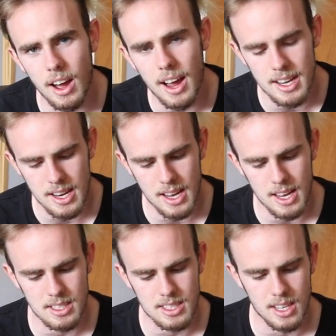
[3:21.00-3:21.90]
idea
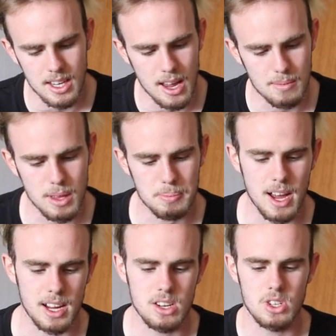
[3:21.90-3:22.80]
is to keep the
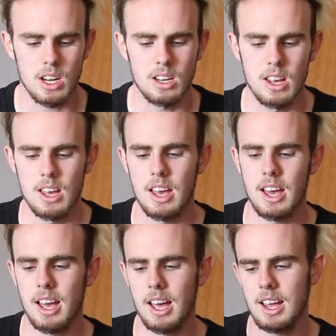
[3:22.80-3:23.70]
packaging
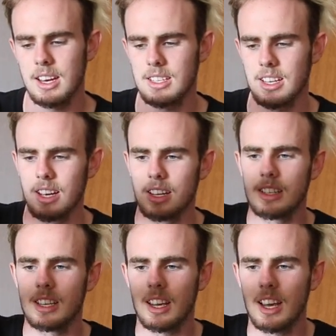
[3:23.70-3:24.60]
and
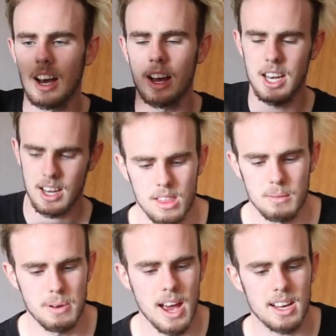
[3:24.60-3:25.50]
to cut
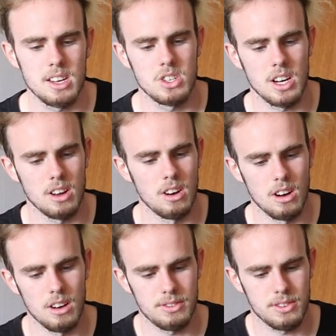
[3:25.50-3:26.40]
the packaging
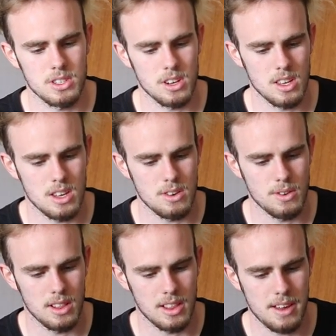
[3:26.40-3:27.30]
off so that
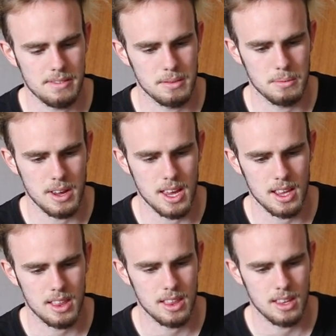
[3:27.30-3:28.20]
you are left
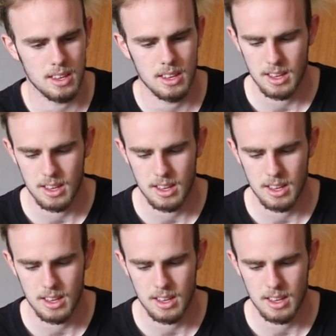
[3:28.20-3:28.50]
with